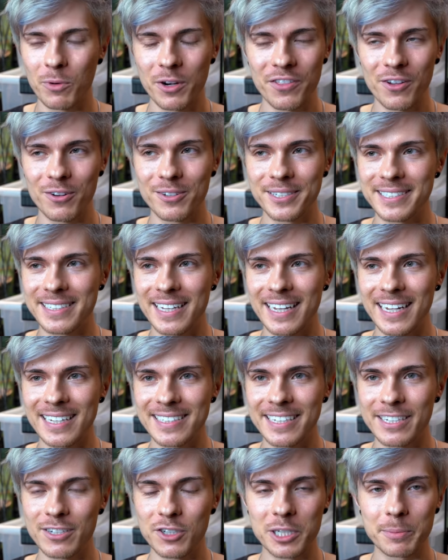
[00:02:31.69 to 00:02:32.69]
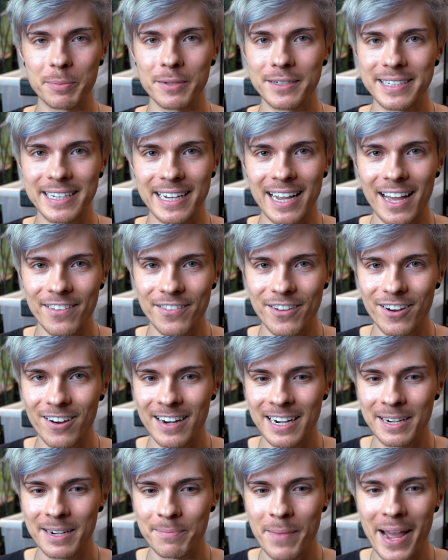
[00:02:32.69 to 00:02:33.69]
one of those things that you just put together
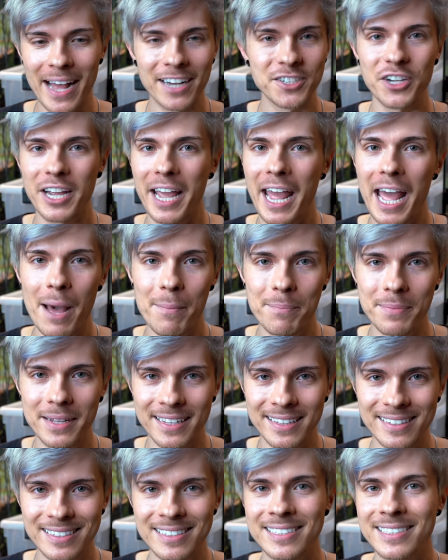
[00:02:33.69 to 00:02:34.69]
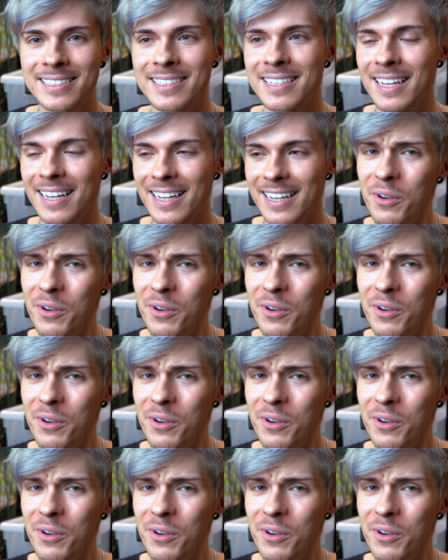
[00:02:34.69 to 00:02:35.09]
and magic happens.